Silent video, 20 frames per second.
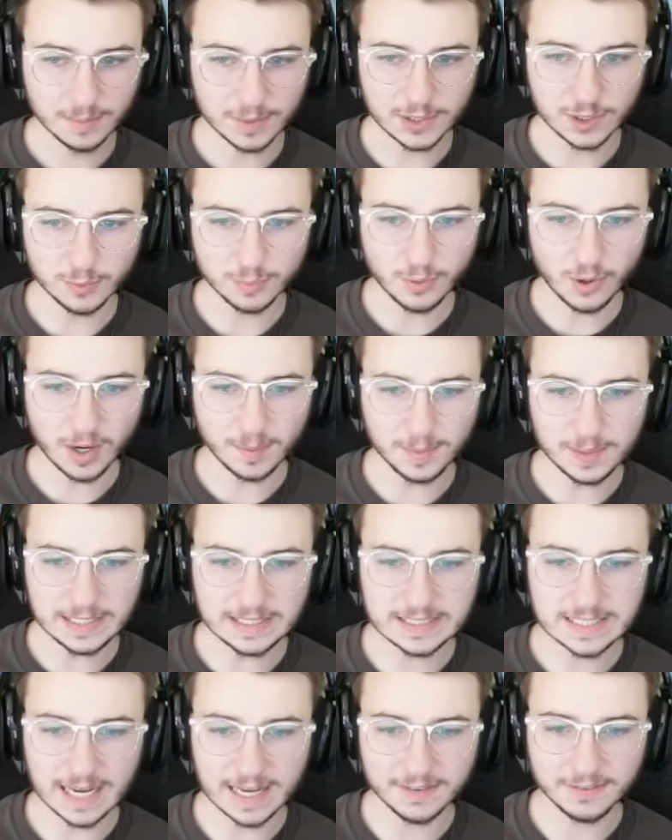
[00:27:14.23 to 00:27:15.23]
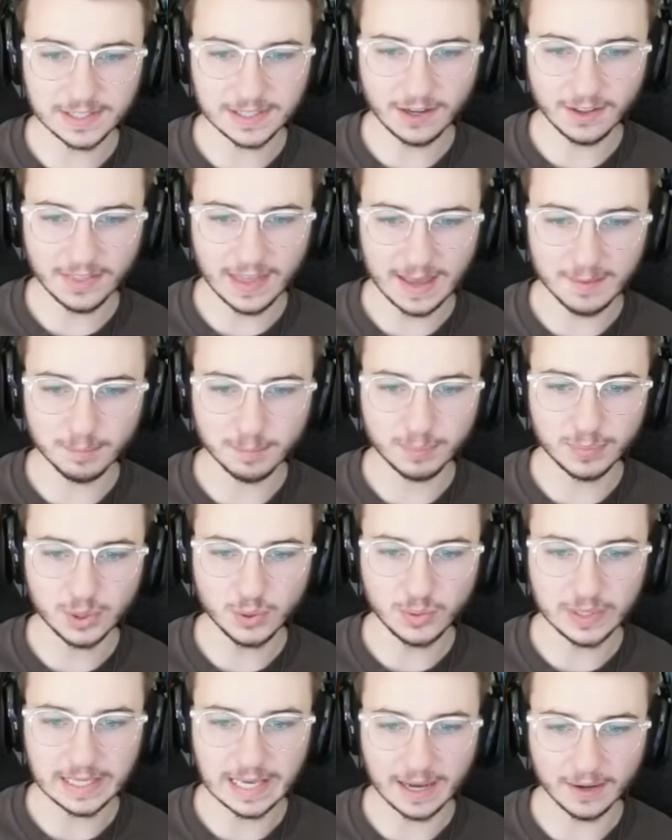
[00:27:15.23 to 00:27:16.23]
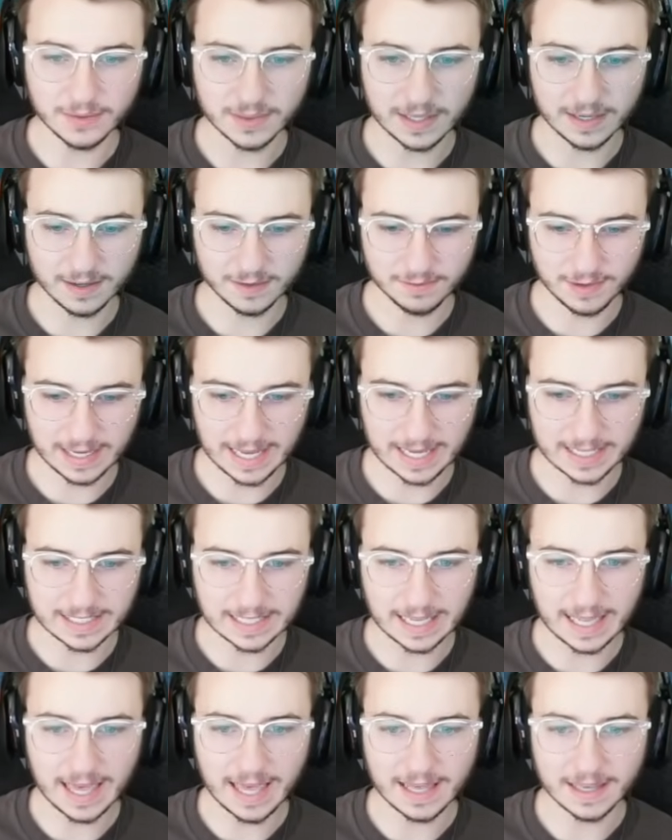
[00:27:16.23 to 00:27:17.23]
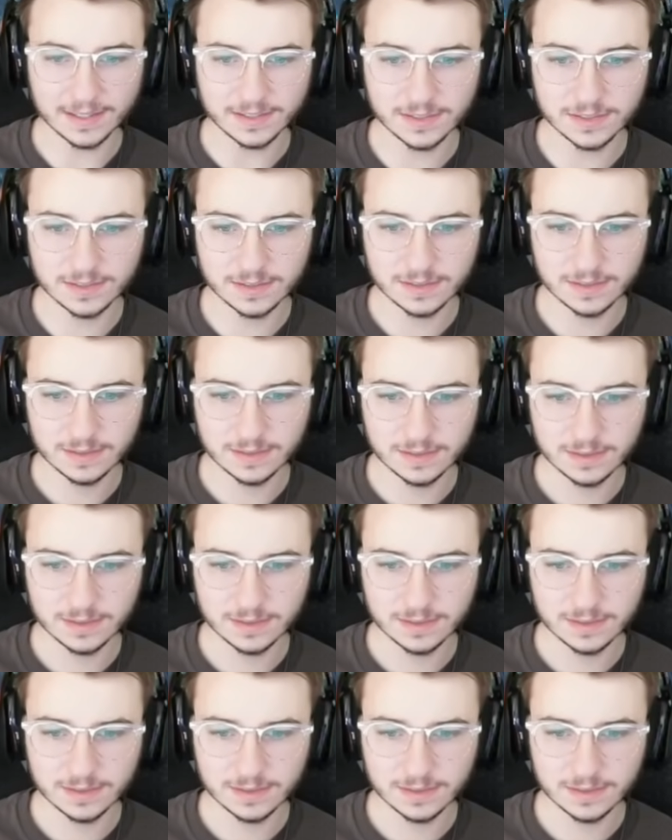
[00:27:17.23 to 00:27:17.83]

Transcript: But they're probably diving on that buoy out there, if I had to guess.